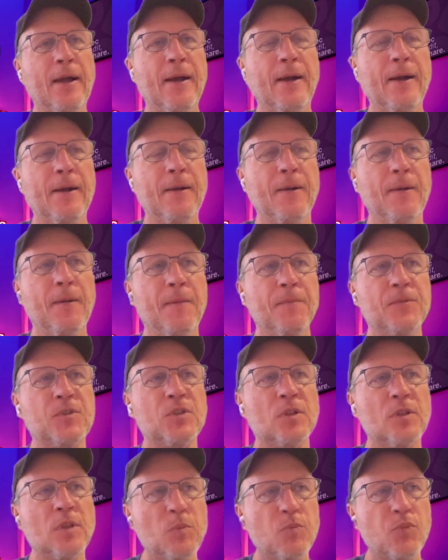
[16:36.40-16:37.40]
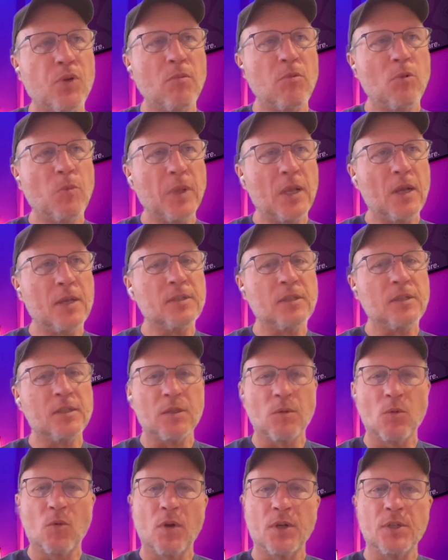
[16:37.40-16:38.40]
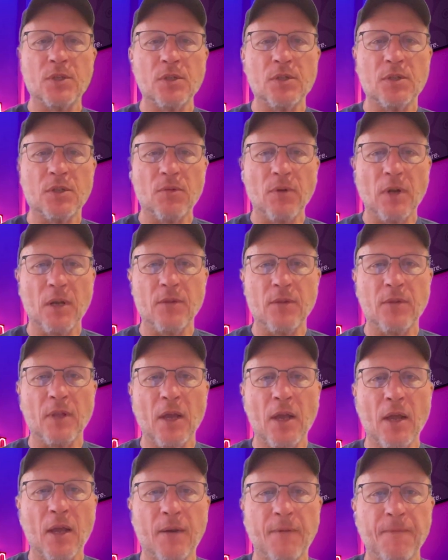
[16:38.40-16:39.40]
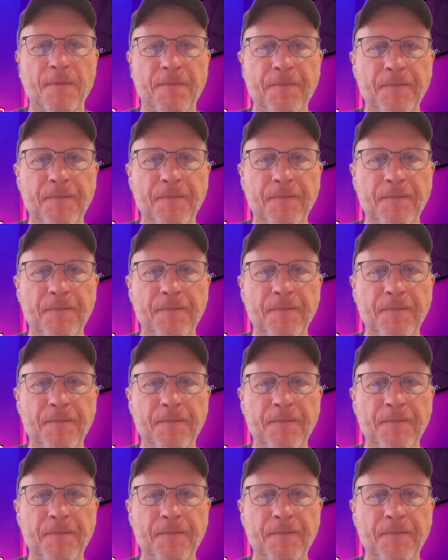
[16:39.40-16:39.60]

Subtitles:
So they'd probably be asking some questions around that.